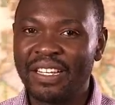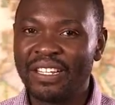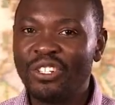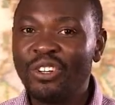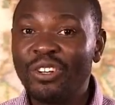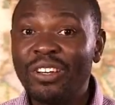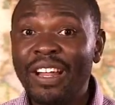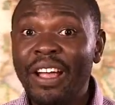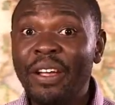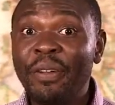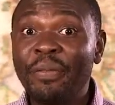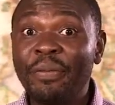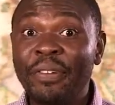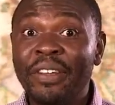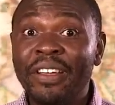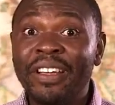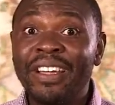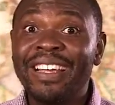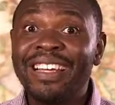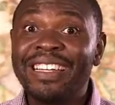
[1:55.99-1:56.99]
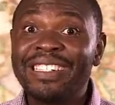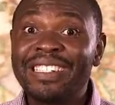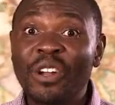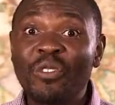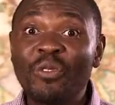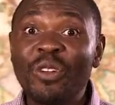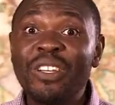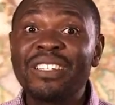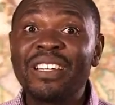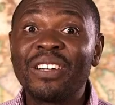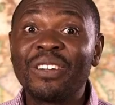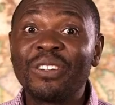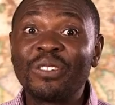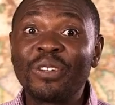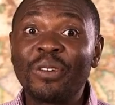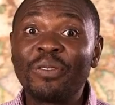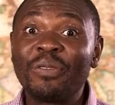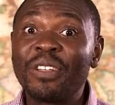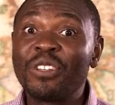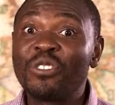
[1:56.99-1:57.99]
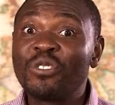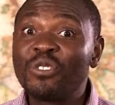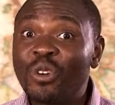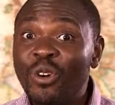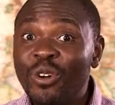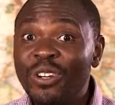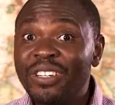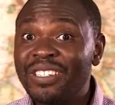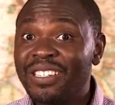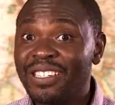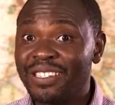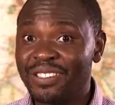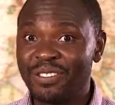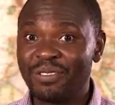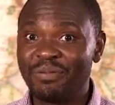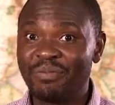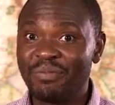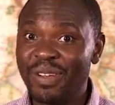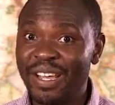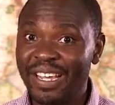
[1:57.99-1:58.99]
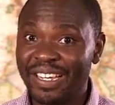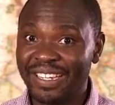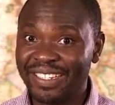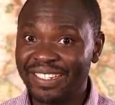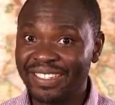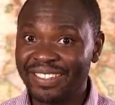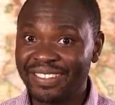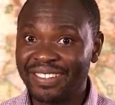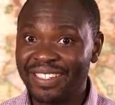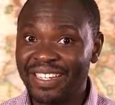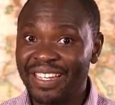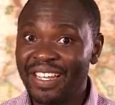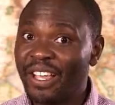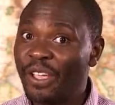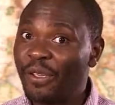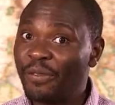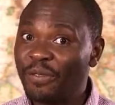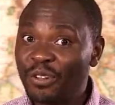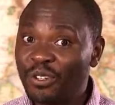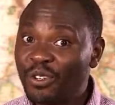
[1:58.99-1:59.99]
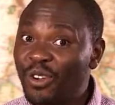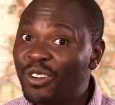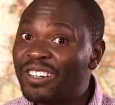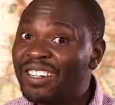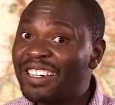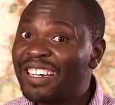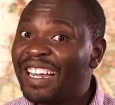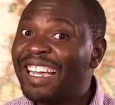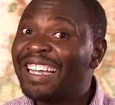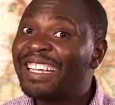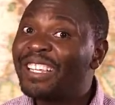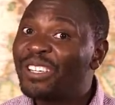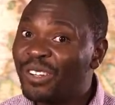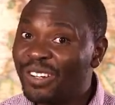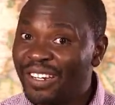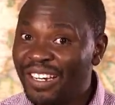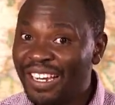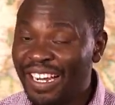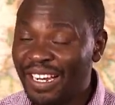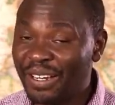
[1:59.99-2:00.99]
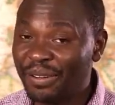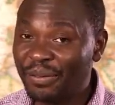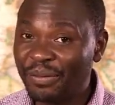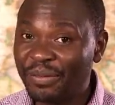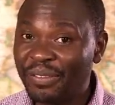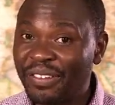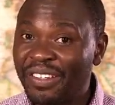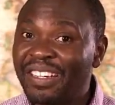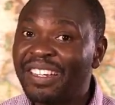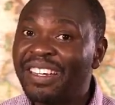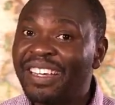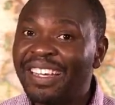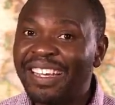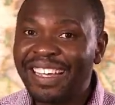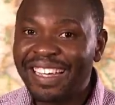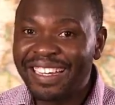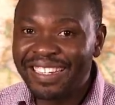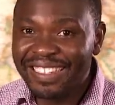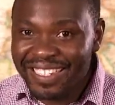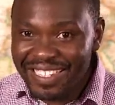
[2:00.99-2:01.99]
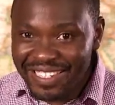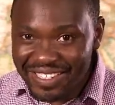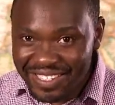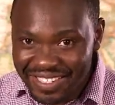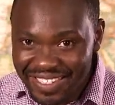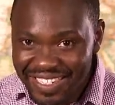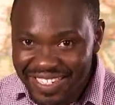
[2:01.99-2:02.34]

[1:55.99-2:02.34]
Your life is a result of the choices you make. If you don't like your life, it is